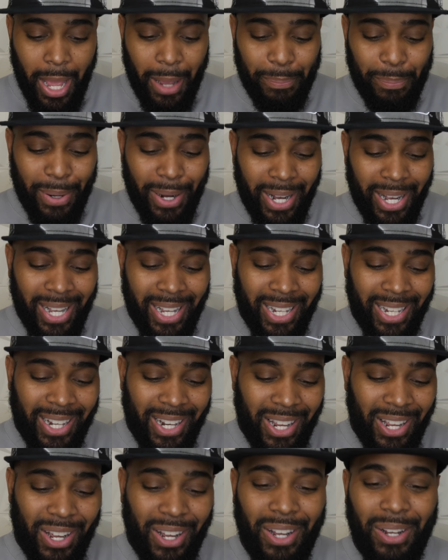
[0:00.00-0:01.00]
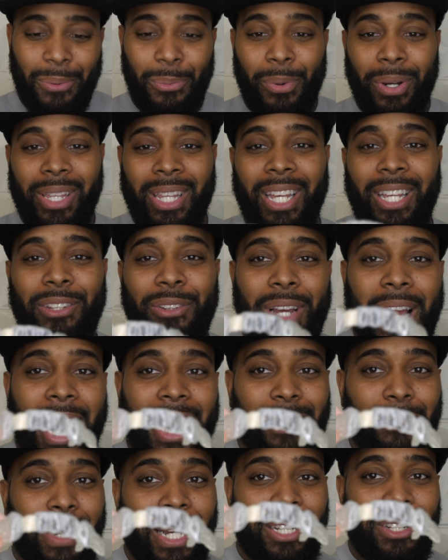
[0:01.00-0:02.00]
But one thing you
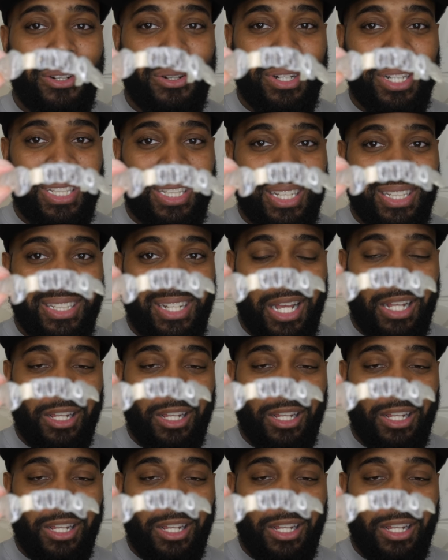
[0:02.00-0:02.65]
guys might notice is